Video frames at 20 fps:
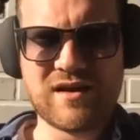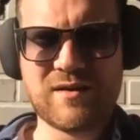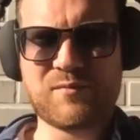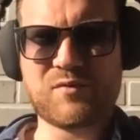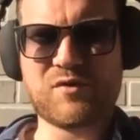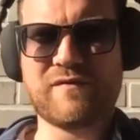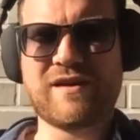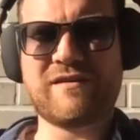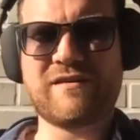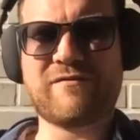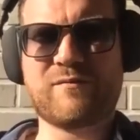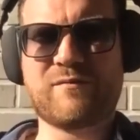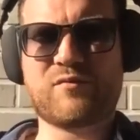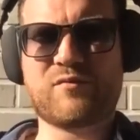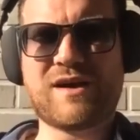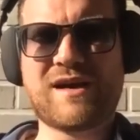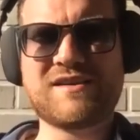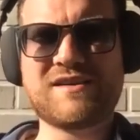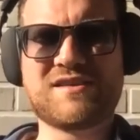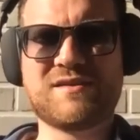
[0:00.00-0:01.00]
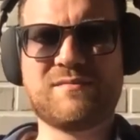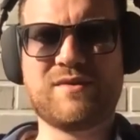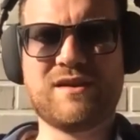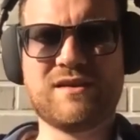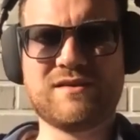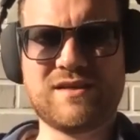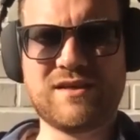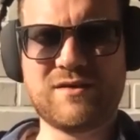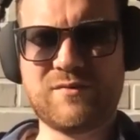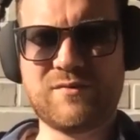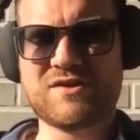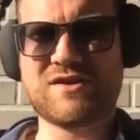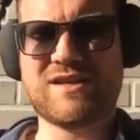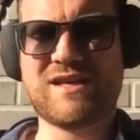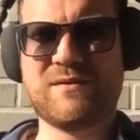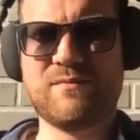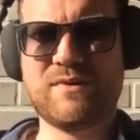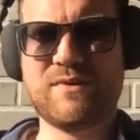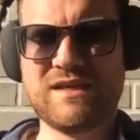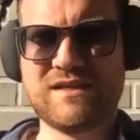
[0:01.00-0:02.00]
provide for price stability, which
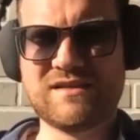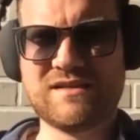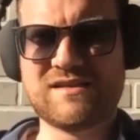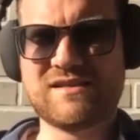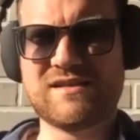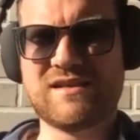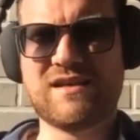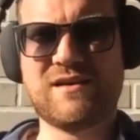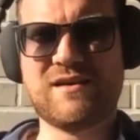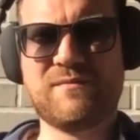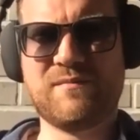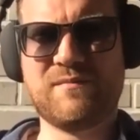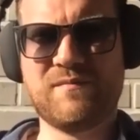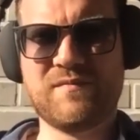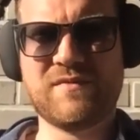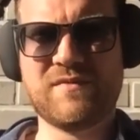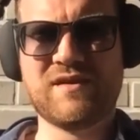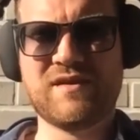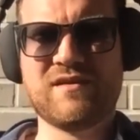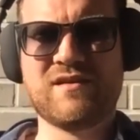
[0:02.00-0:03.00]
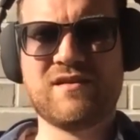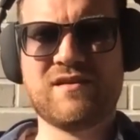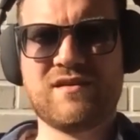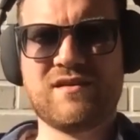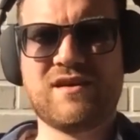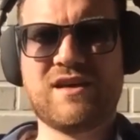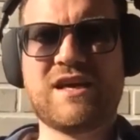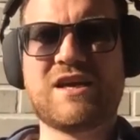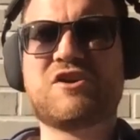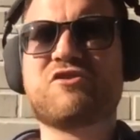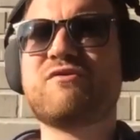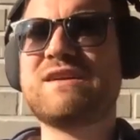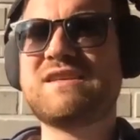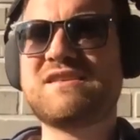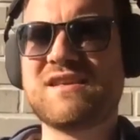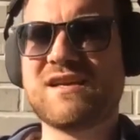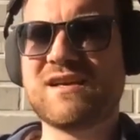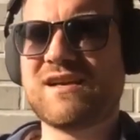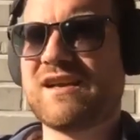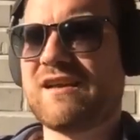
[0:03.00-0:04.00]
then means
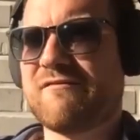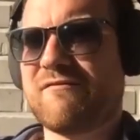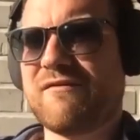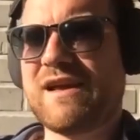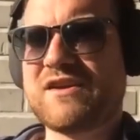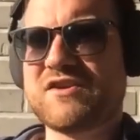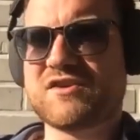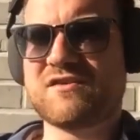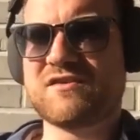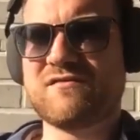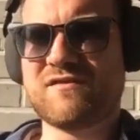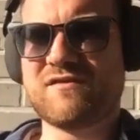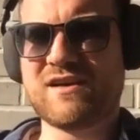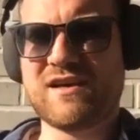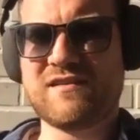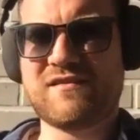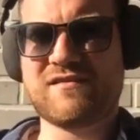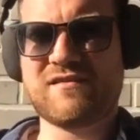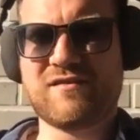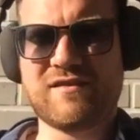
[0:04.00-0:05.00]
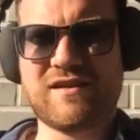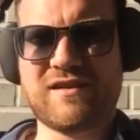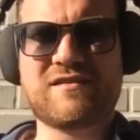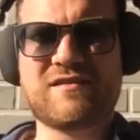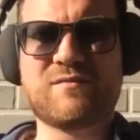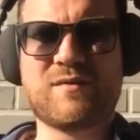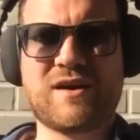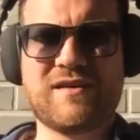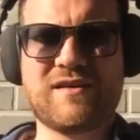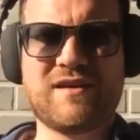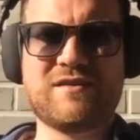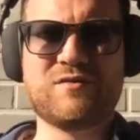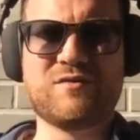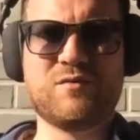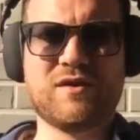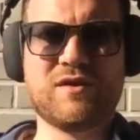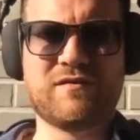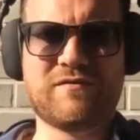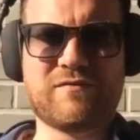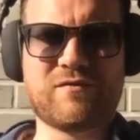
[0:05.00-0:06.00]
increasing inflation, right? So that's why they do
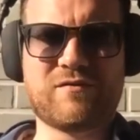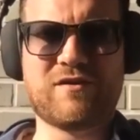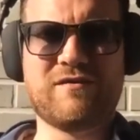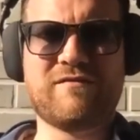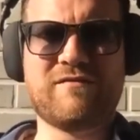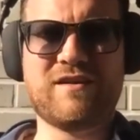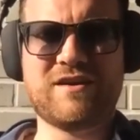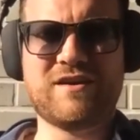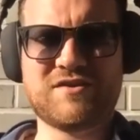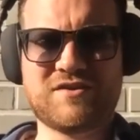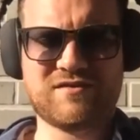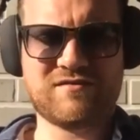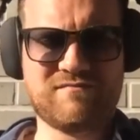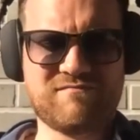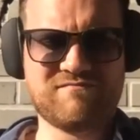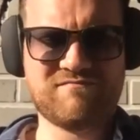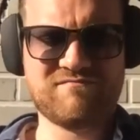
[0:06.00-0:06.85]
it for inflation.